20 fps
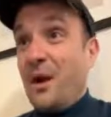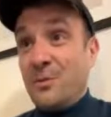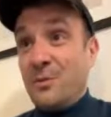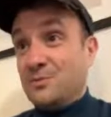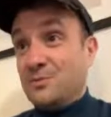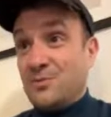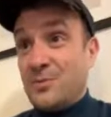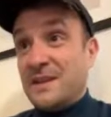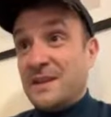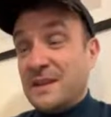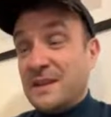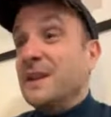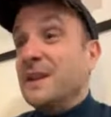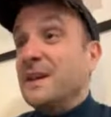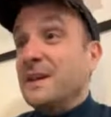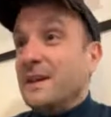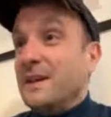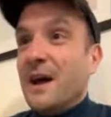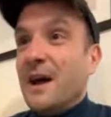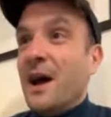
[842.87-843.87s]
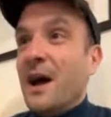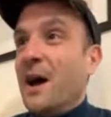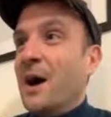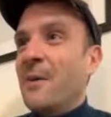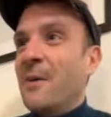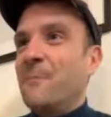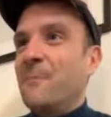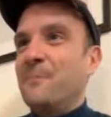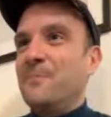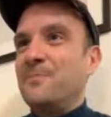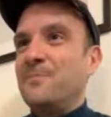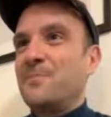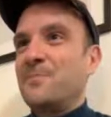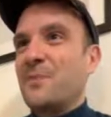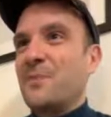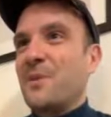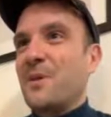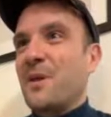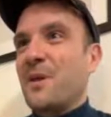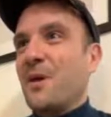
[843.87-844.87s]
I was ready.
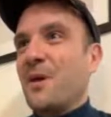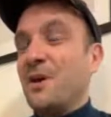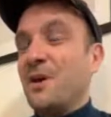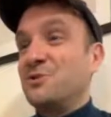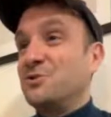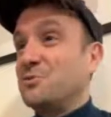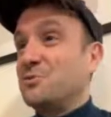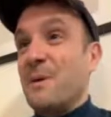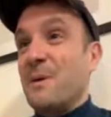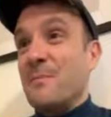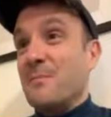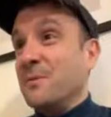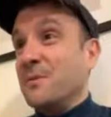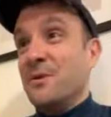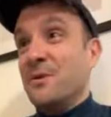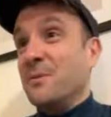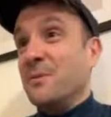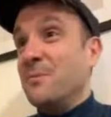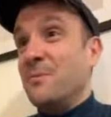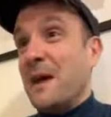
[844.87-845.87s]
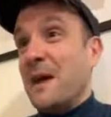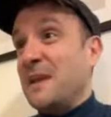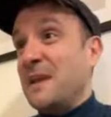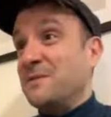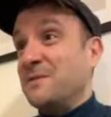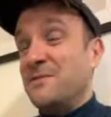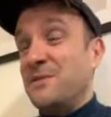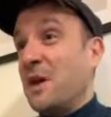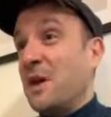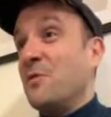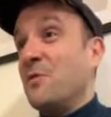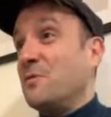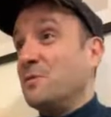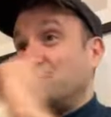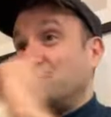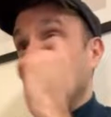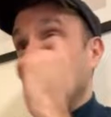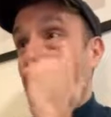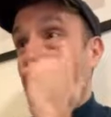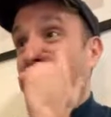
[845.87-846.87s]
I just remember the end of the
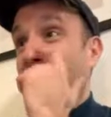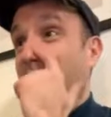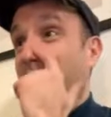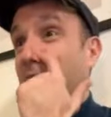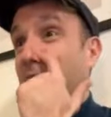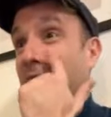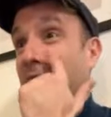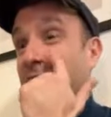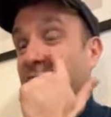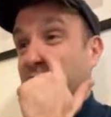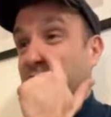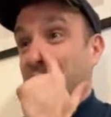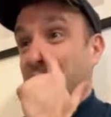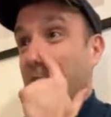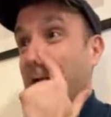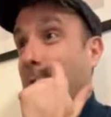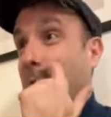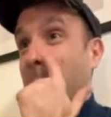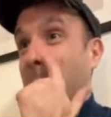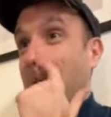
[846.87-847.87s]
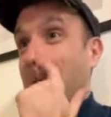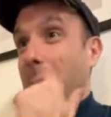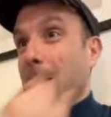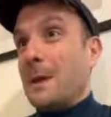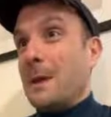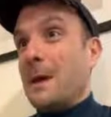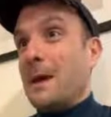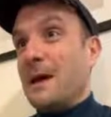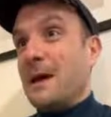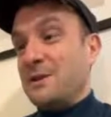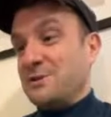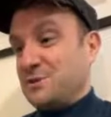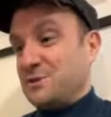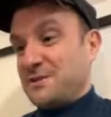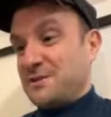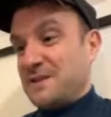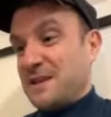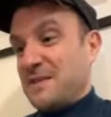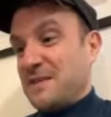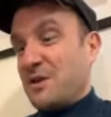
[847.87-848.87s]
overture finishing and just
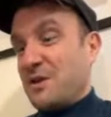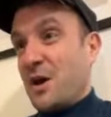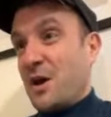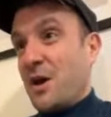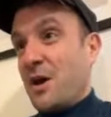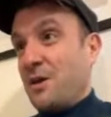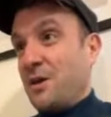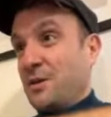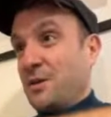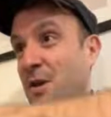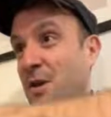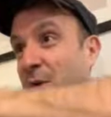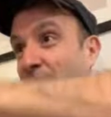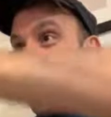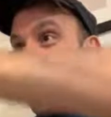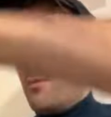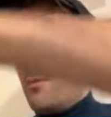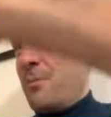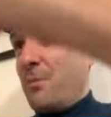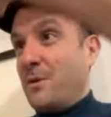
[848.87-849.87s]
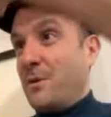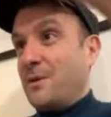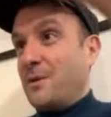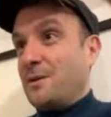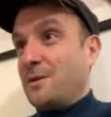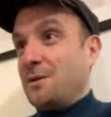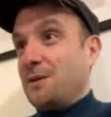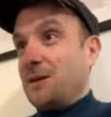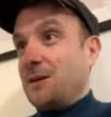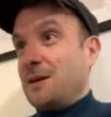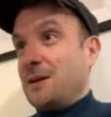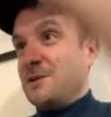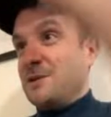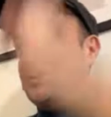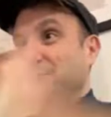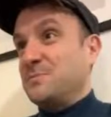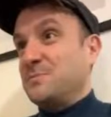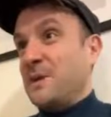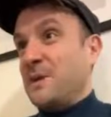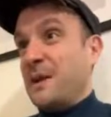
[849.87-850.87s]
seeing the curtain going up and
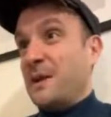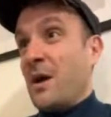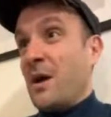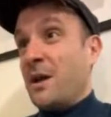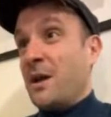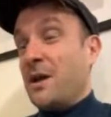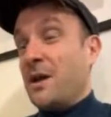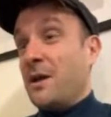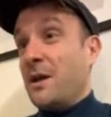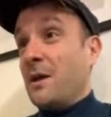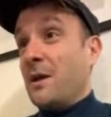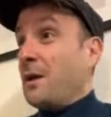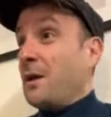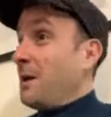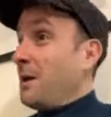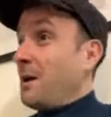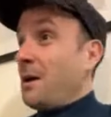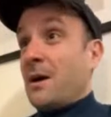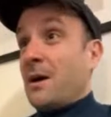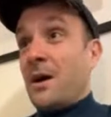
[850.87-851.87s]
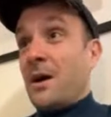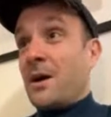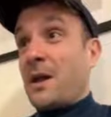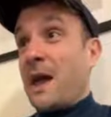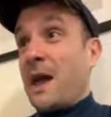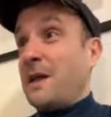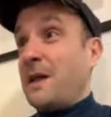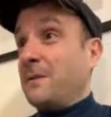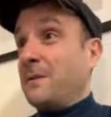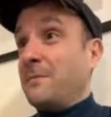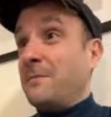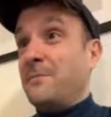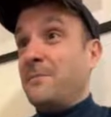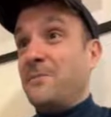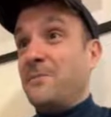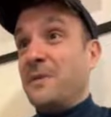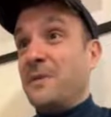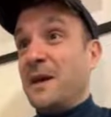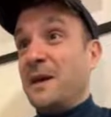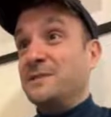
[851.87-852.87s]
just being like, okay,
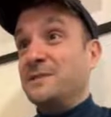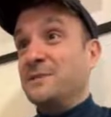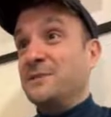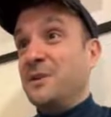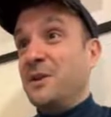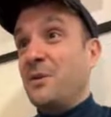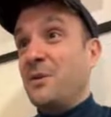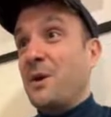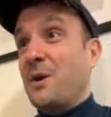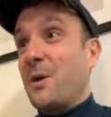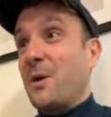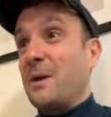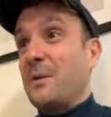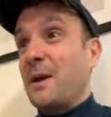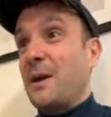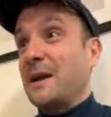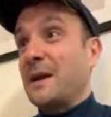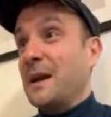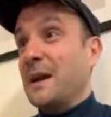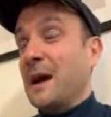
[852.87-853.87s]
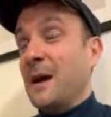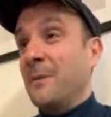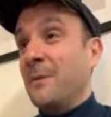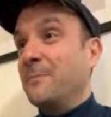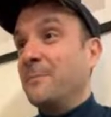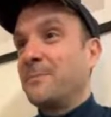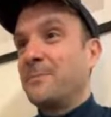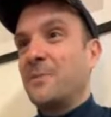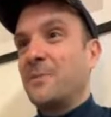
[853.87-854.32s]
there's no going back now.